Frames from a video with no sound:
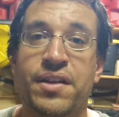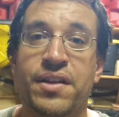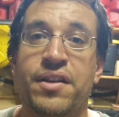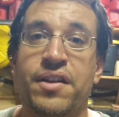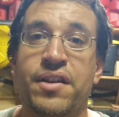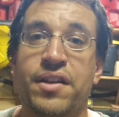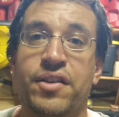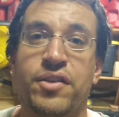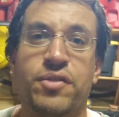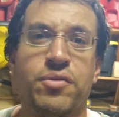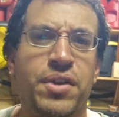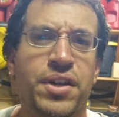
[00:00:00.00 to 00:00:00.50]

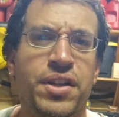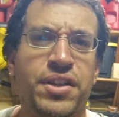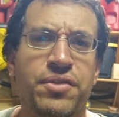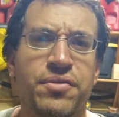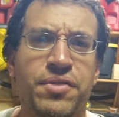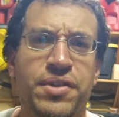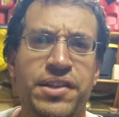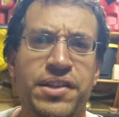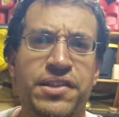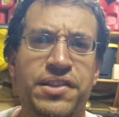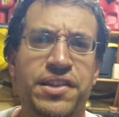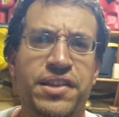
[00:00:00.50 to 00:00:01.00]

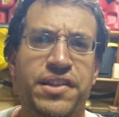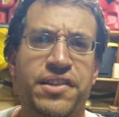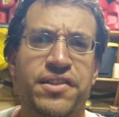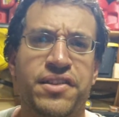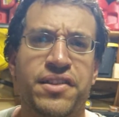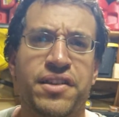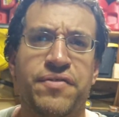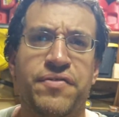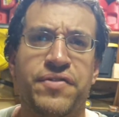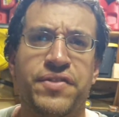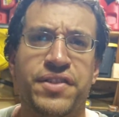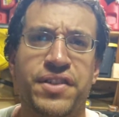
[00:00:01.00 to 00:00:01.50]
2026
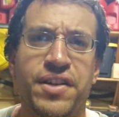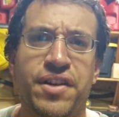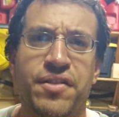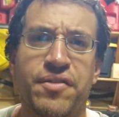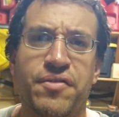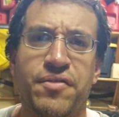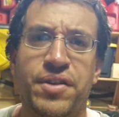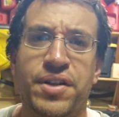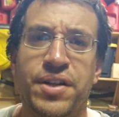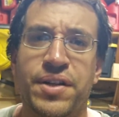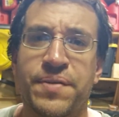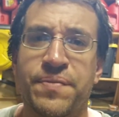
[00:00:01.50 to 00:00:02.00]
stuff is out
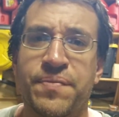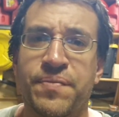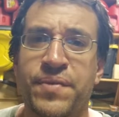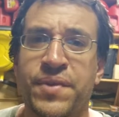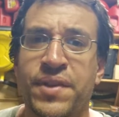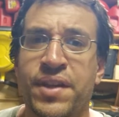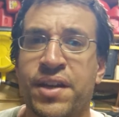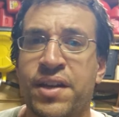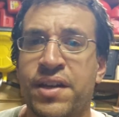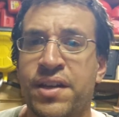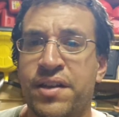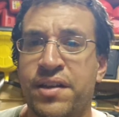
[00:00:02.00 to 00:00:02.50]
already.
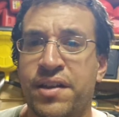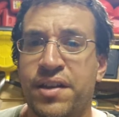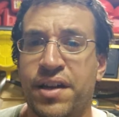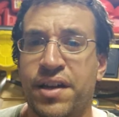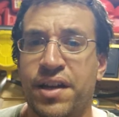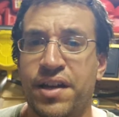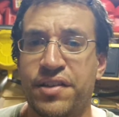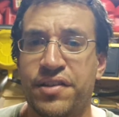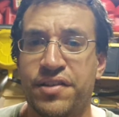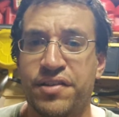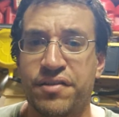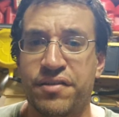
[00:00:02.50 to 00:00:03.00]
I
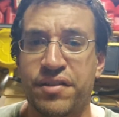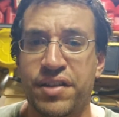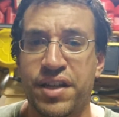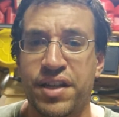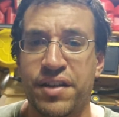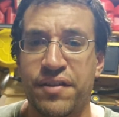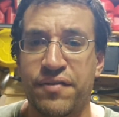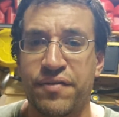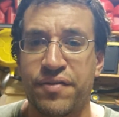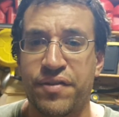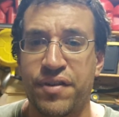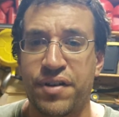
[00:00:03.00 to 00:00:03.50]
still
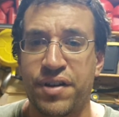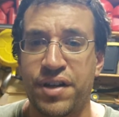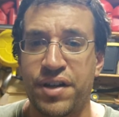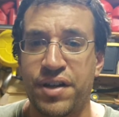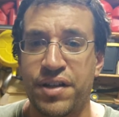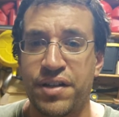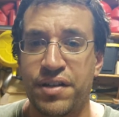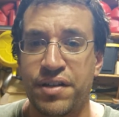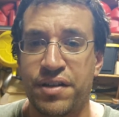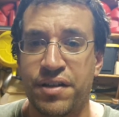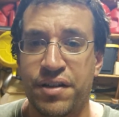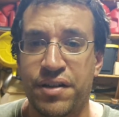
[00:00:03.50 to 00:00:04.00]
can't
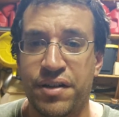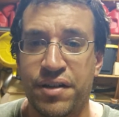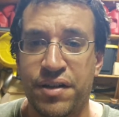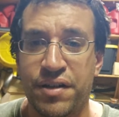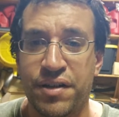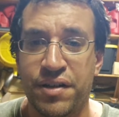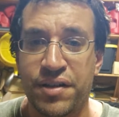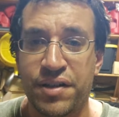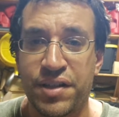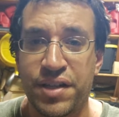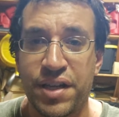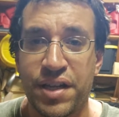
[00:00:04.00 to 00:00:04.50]
find.
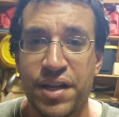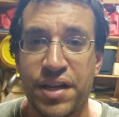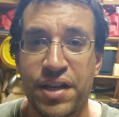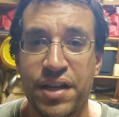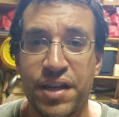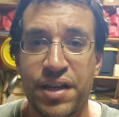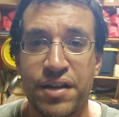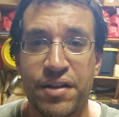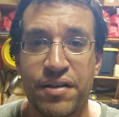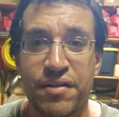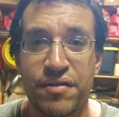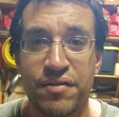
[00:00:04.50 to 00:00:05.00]
Yeah, I
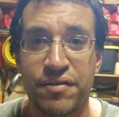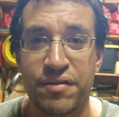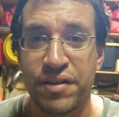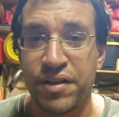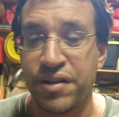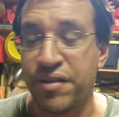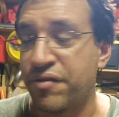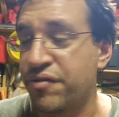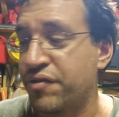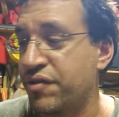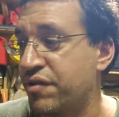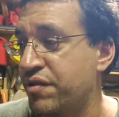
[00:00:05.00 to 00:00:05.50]
gotta go to
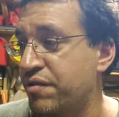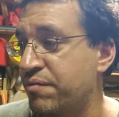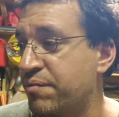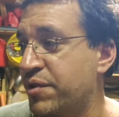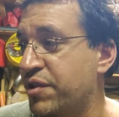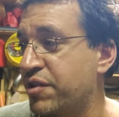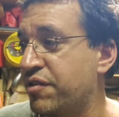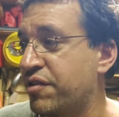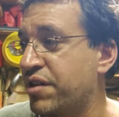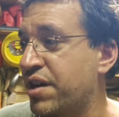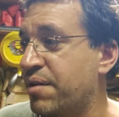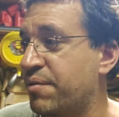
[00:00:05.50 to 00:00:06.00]
interview
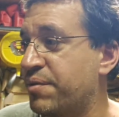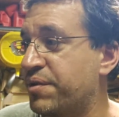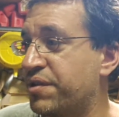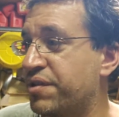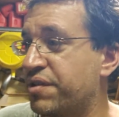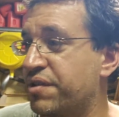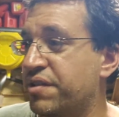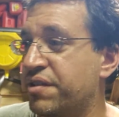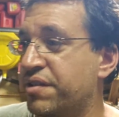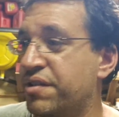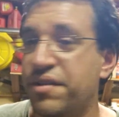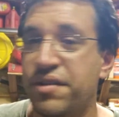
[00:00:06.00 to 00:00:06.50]
tomorrow,
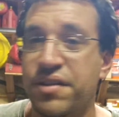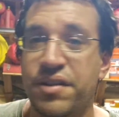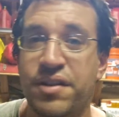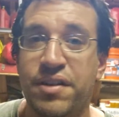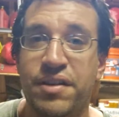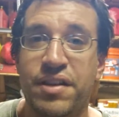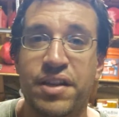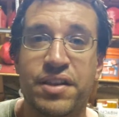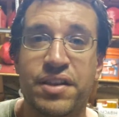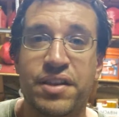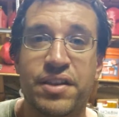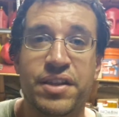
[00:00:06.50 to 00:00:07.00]
Amazon,
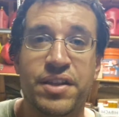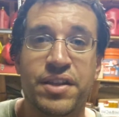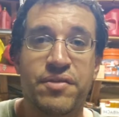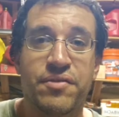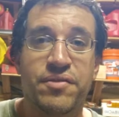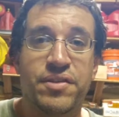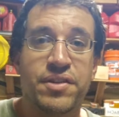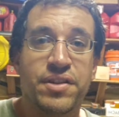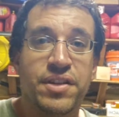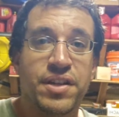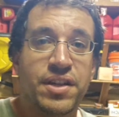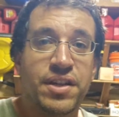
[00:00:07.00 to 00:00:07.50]
like later in
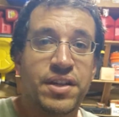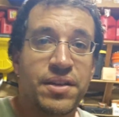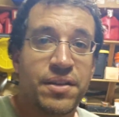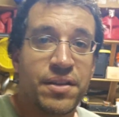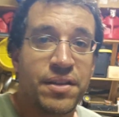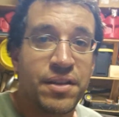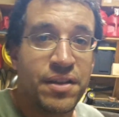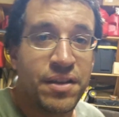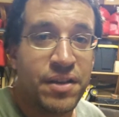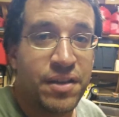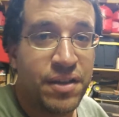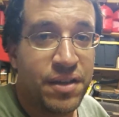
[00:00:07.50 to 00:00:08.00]
the day,
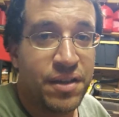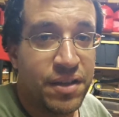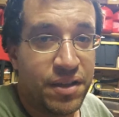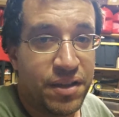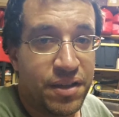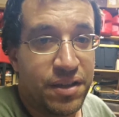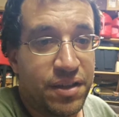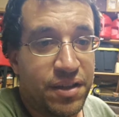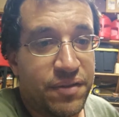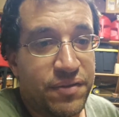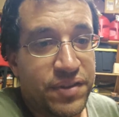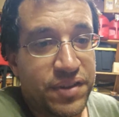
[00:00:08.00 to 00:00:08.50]

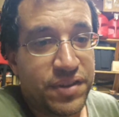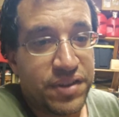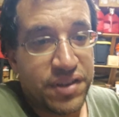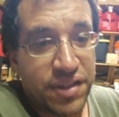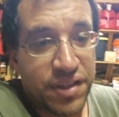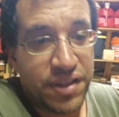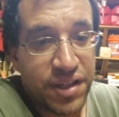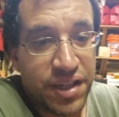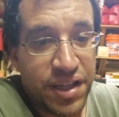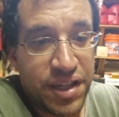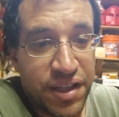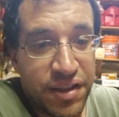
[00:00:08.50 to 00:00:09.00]
if it's
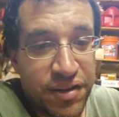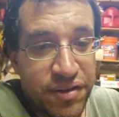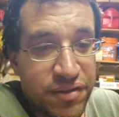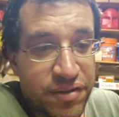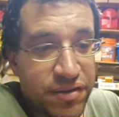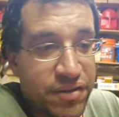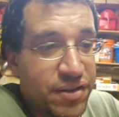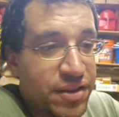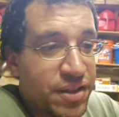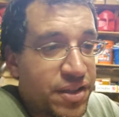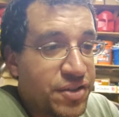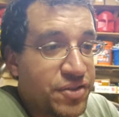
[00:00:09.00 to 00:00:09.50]
not canceled.
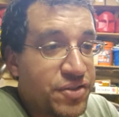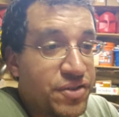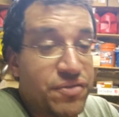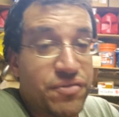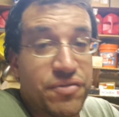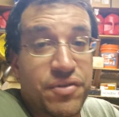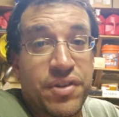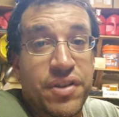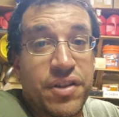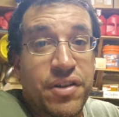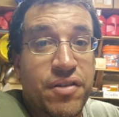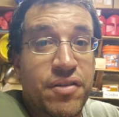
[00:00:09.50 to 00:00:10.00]
And I should
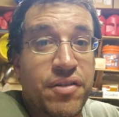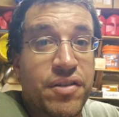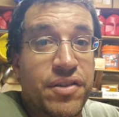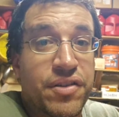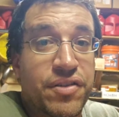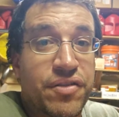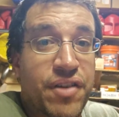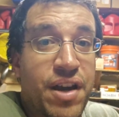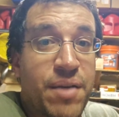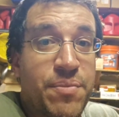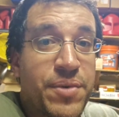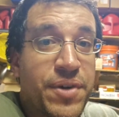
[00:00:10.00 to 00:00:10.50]
really go to the
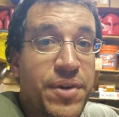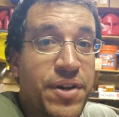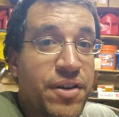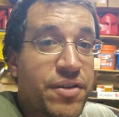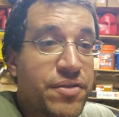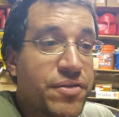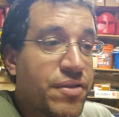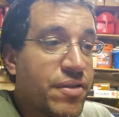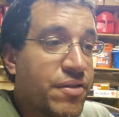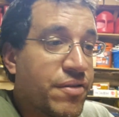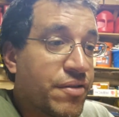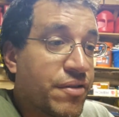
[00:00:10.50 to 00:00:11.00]
scrap iron
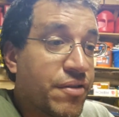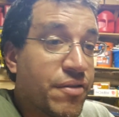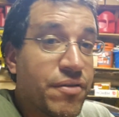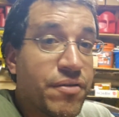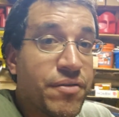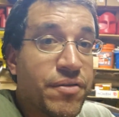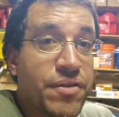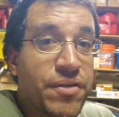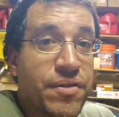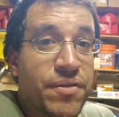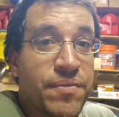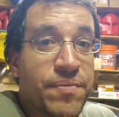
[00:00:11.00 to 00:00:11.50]
yard
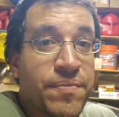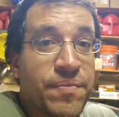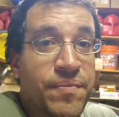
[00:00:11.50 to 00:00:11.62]
earlier,